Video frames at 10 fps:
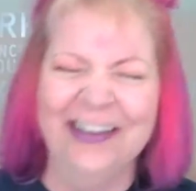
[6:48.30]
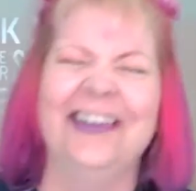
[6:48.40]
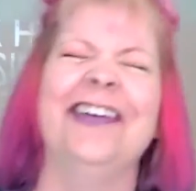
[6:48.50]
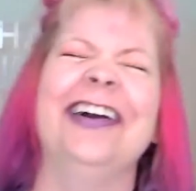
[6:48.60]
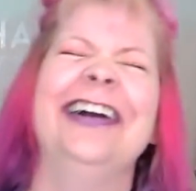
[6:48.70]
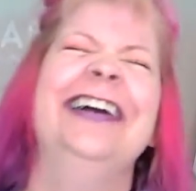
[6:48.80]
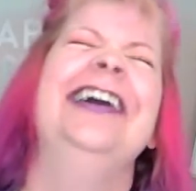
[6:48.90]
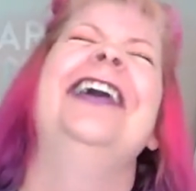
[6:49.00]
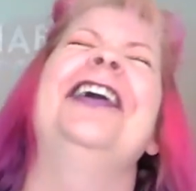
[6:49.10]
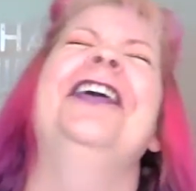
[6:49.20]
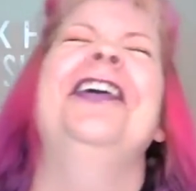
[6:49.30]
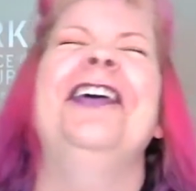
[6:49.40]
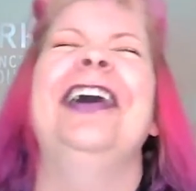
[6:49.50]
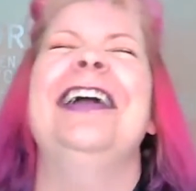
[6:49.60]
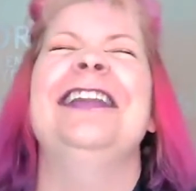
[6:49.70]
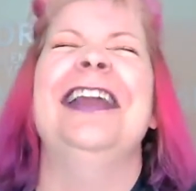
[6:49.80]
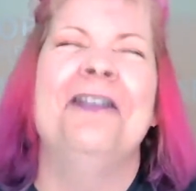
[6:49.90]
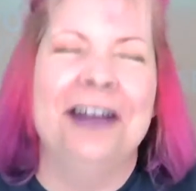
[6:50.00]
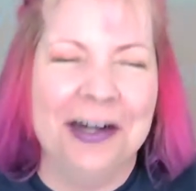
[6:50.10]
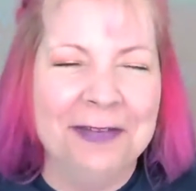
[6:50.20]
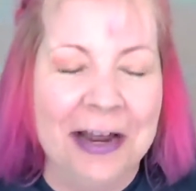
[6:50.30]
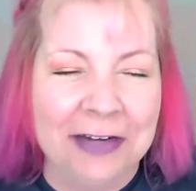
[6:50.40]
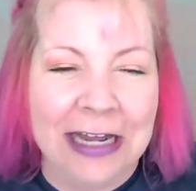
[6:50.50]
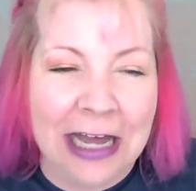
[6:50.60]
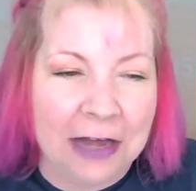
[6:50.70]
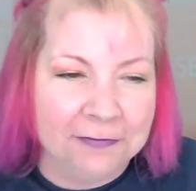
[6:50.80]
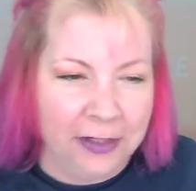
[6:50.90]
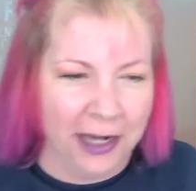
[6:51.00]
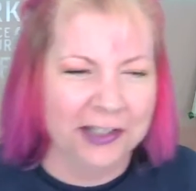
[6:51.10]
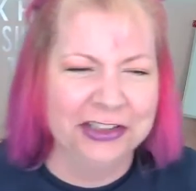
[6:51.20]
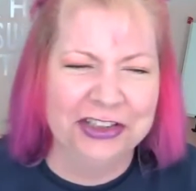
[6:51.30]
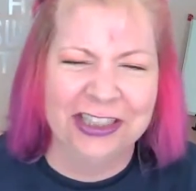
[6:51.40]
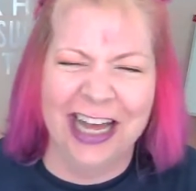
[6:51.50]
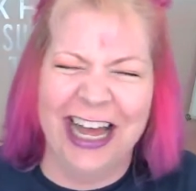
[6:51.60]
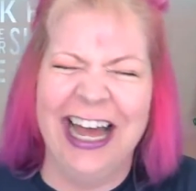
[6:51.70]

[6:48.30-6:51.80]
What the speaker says: Oh, I love it. I'm having a hot flash.